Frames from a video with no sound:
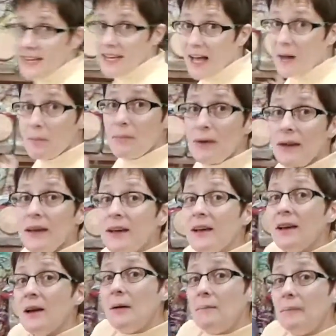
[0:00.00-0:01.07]
it up
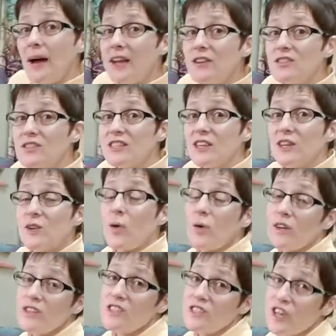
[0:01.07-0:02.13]
by using a
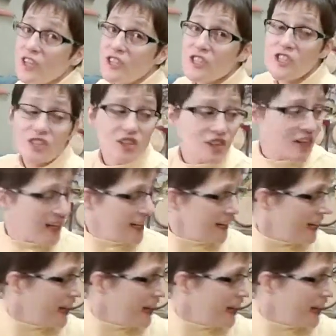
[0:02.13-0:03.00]
cornstarch slurry.